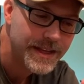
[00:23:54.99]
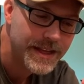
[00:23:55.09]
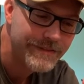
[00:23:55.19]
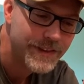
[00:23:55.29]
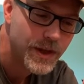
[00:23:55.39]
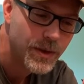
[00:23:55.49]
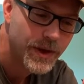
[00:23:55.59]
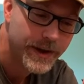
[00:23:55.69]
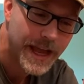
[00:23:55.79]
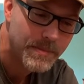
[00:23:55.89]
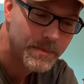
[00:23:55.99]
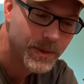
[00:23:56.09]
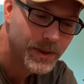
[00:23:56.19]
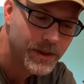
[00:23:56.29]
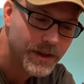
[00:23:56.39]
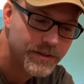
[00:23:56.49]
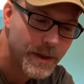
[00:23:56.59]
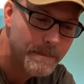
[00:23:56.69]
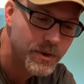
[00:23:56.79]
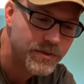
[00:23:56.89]
even though they're capable of
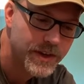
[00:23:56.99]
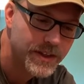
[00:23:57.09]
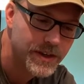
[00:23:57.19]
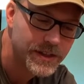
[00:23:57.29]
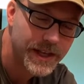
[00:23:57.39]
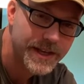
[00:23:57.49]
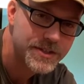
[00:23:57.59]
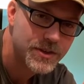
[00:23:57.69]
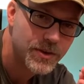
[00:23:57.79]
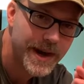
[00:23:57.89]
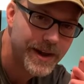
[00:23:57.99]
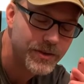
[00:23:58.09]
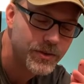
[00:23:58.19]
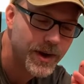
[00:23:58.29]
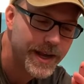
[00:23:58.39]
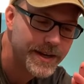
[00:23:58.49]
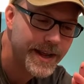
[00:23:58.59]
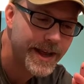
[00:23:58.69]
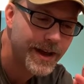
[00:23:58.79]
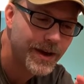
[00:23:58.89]
moving their legs around right
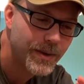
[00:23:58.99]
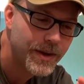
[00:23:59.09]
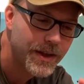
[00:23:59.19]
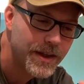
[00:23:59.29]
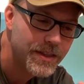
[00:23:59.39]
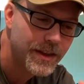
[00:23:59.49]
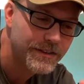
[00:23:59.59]
now, their